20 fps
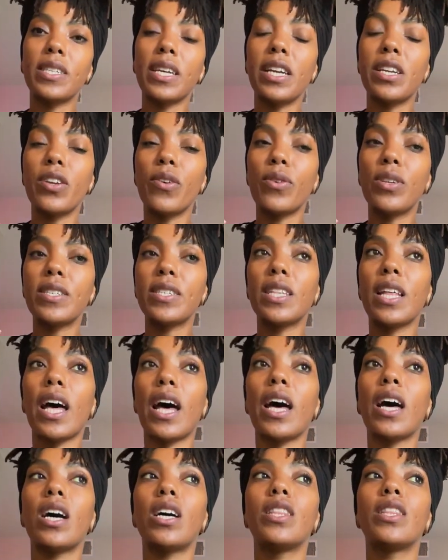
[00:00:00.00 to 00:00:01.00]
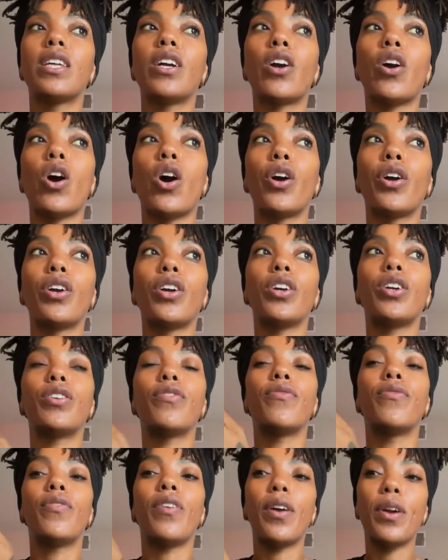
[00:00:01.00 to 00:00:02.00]
I noticed that there aren't
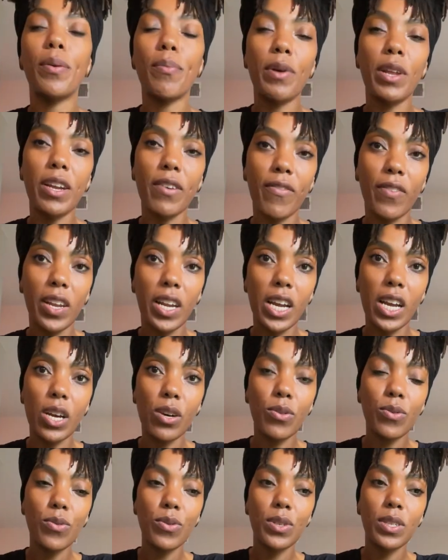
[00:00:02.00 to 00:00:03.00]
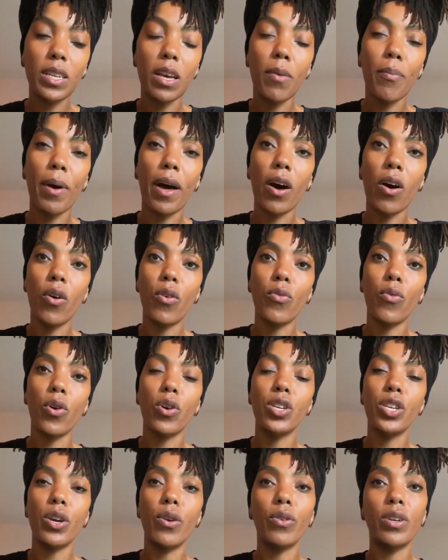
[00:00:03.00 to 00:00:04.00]
very many videos about
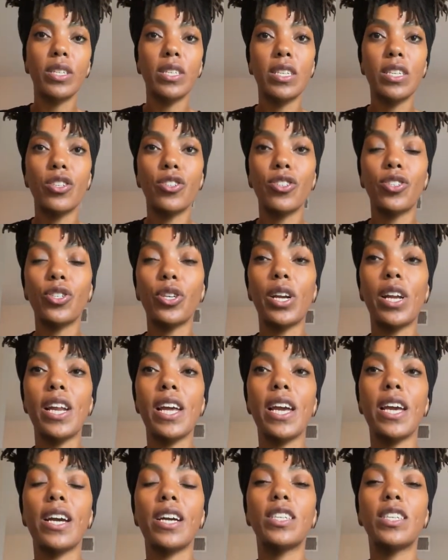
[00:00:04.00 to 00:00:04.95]
yoga teacher training,